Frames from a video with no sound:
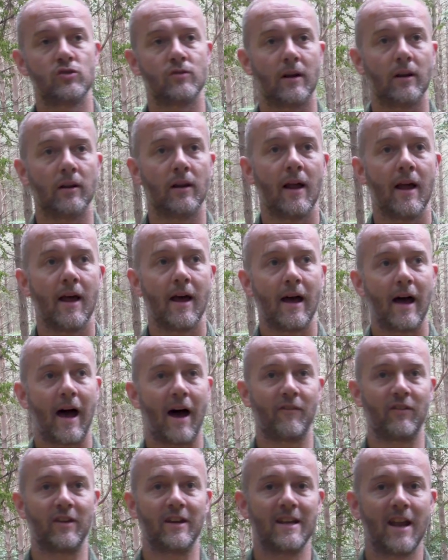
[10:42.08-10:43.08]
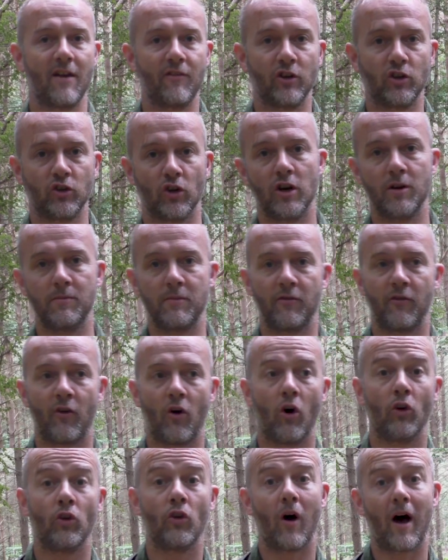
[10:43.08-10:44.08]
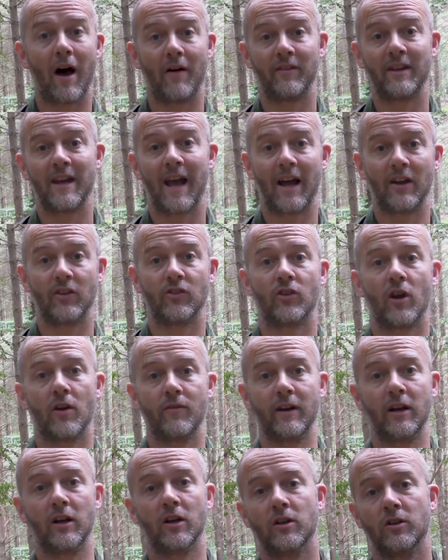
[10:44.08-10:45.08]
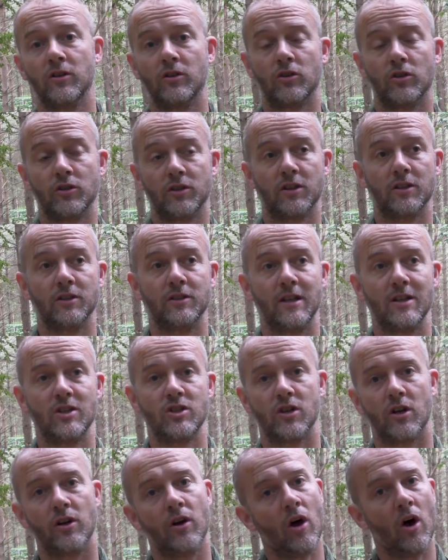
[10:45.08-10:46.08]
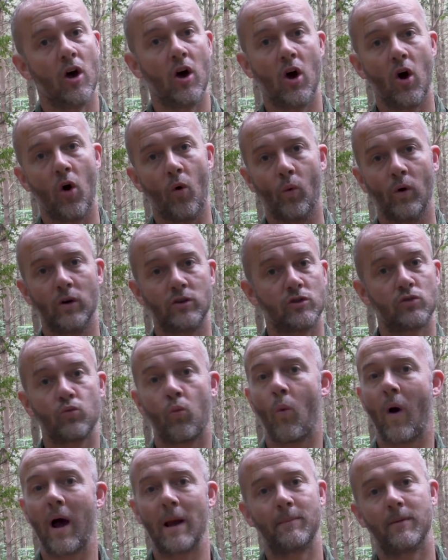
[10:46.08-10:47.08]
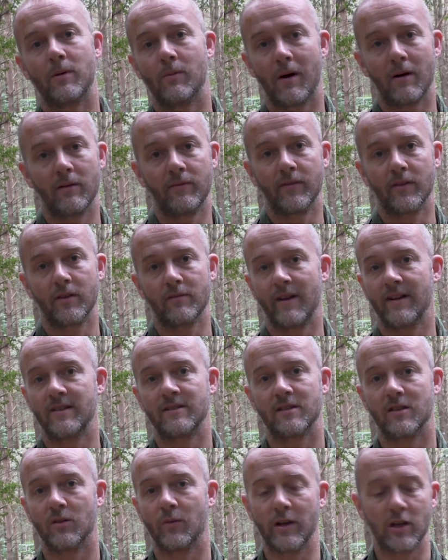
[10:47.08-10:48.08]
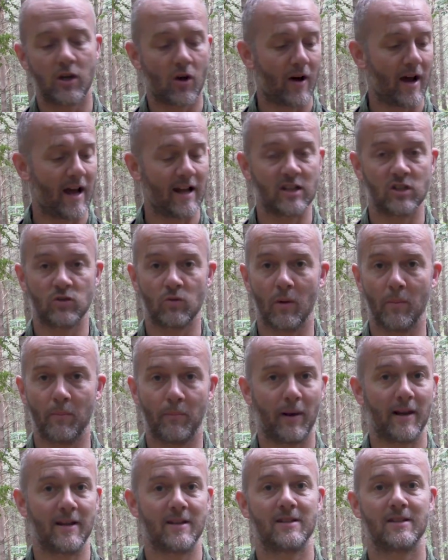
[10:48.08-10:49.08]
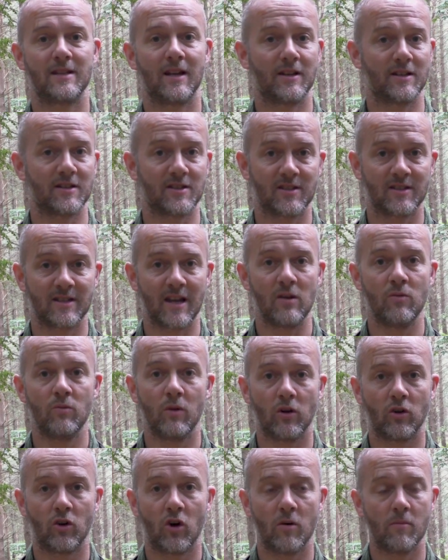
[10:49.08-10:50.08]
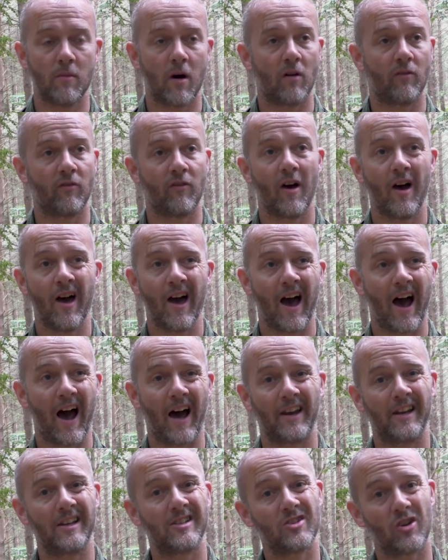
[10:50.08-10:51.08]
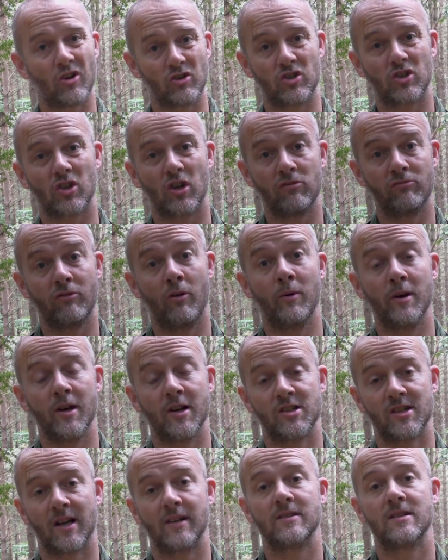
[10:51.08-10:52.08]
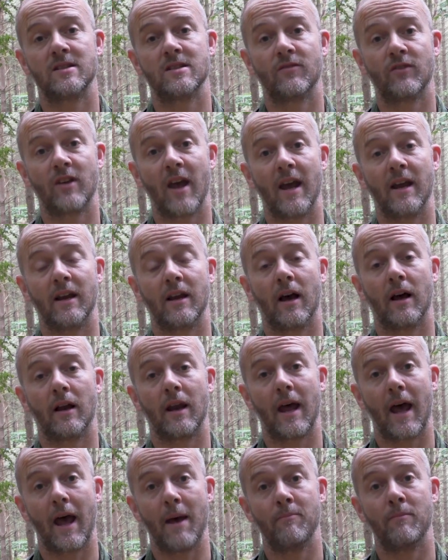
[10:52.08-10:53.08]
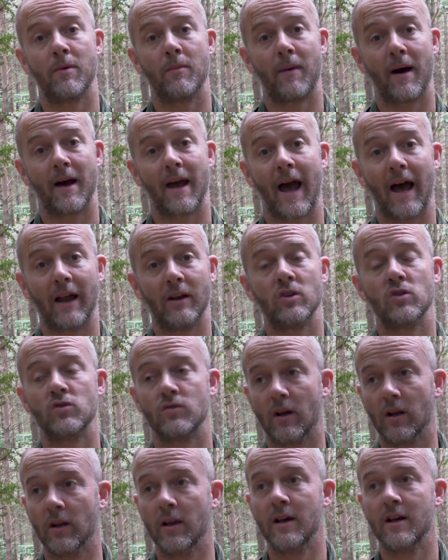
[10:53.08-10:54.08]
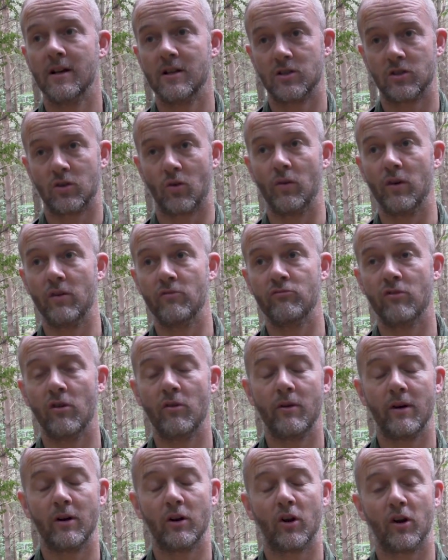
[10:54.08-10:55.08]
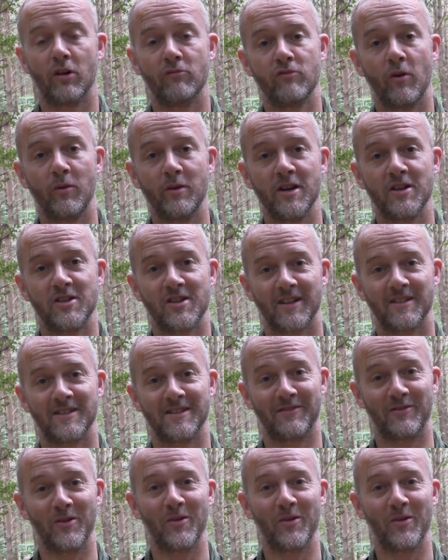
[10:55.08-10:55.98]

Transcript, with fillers: drill having never done it before, not having hands that are in con good condition, will just wipe you out for the rest of the week. Your hands will blister, the skin will come off, and it's not just going to ruin your chances of getting an ember by hand drill, it's going to, ruin, going to ruin your chances of